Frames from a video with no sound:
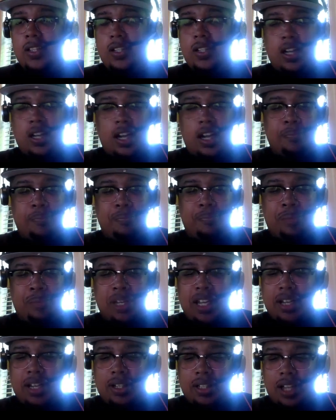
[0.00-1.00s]
uh,
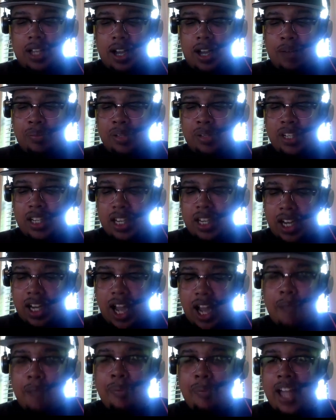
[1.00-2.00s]
being uh, put in a
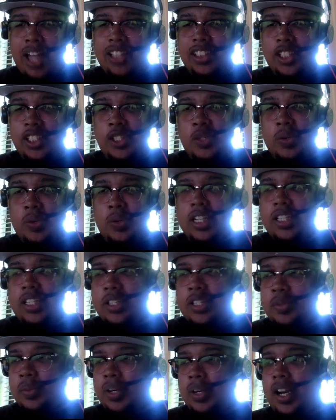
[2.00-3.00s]
compact situation
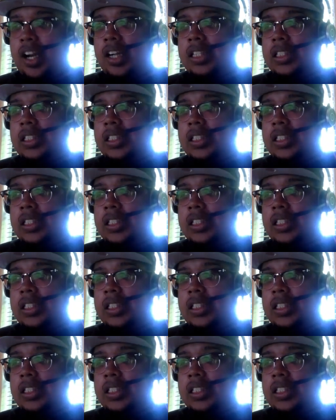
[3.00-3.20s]
where